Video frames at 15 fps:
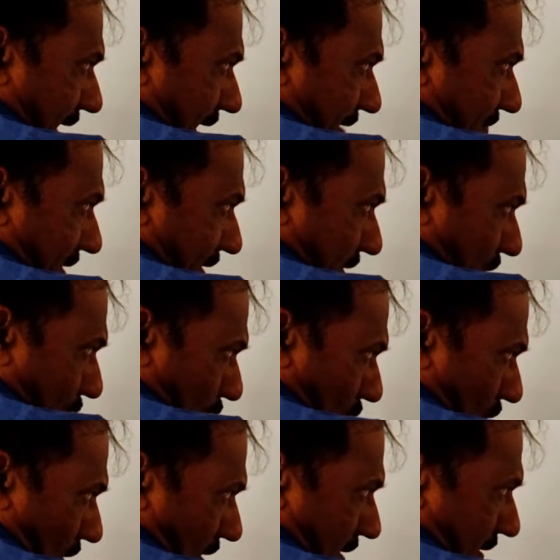I will
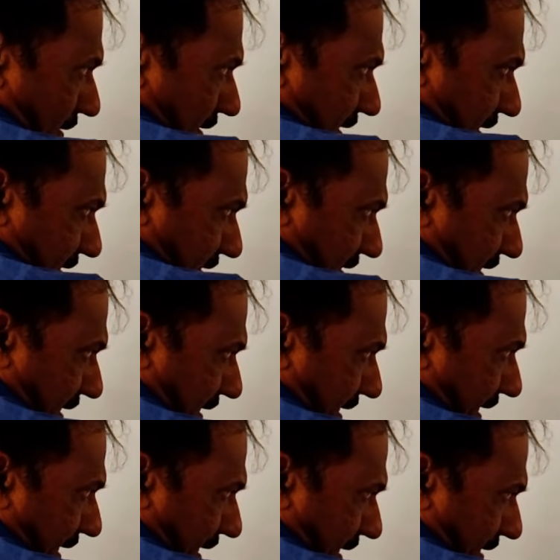draw this
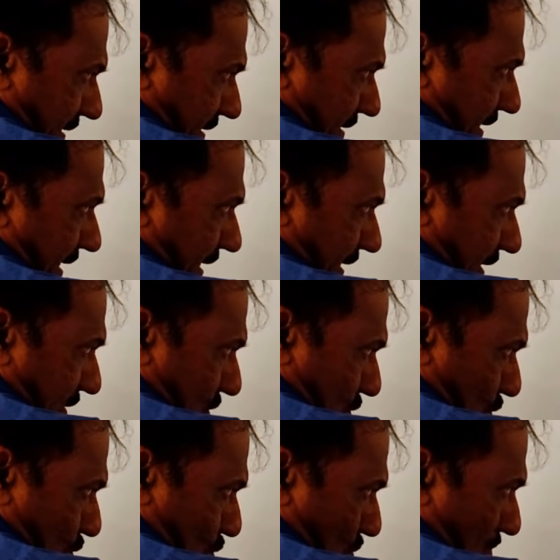delay z raised
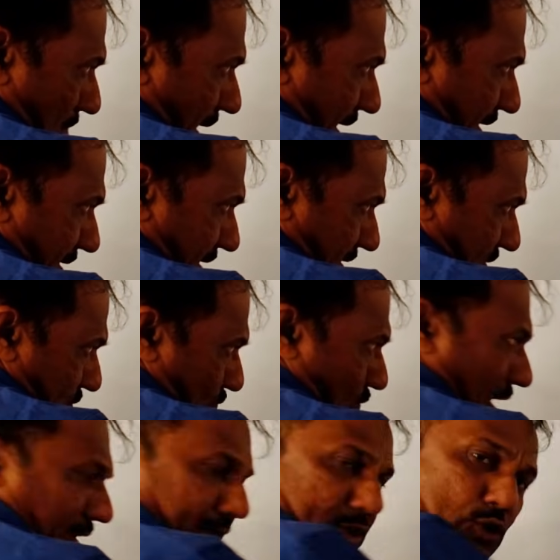to minus
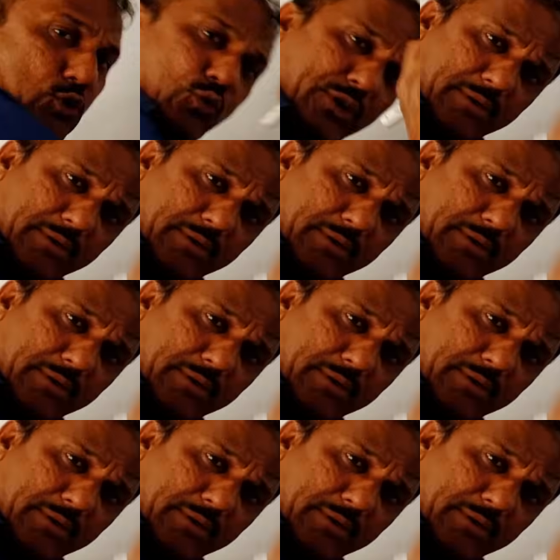1. Do